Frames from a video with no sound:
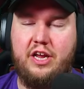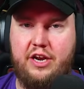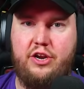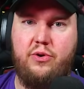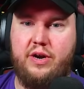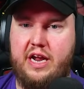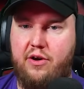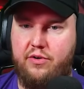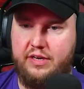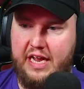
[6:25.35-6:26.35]
a new
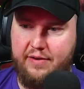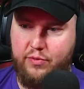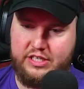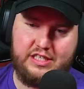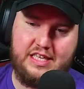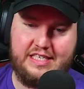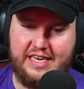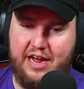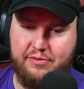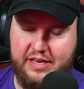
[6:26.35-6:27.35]
account, and which this
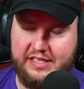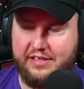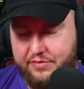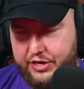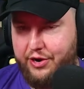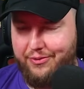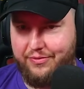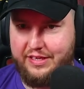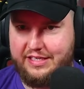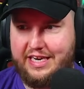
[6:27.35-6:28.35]
account isn't new.
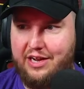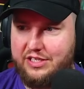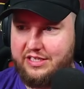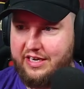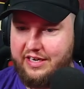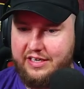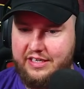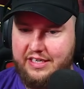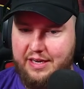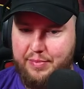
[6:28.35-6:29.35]
This account's
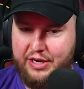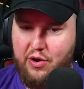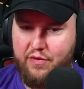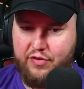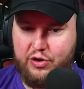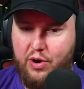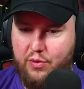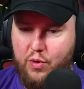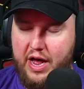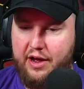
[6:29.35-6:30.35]
been going for quite a
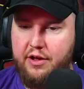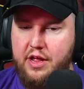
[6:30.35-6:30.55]
while.